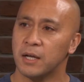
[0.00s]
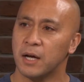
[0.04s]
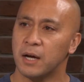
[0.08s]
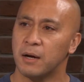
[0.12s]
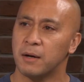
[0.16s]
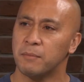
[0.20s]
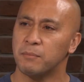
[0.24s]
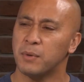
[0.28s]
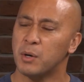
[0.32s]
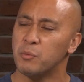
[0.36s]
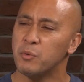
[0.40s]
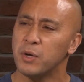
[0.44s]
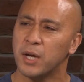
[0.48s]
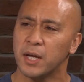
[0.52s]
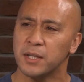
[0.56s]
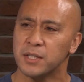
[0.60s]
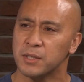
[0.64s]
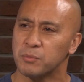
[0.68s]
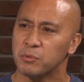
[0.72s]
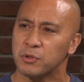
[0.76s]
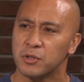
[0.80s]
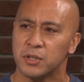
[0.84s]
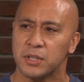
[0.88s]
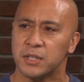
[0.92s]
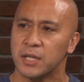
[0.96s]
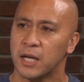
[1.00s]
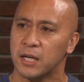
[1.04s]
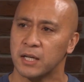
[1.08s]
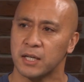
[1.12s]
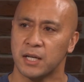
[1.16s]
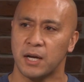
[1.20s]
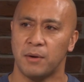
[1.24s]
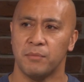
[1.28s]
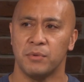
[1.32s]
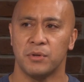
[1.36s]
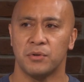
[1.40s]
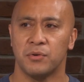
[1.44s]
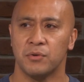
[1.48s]
but we had some good talent
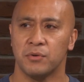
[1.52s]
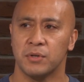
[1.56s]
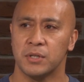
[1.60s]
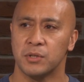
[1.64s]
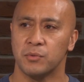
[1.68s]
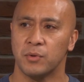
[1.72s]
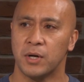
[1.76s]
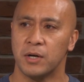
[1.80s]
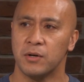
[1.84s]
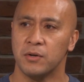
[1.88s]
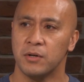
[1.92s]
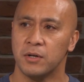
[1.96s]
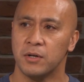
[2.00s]
coming through as well.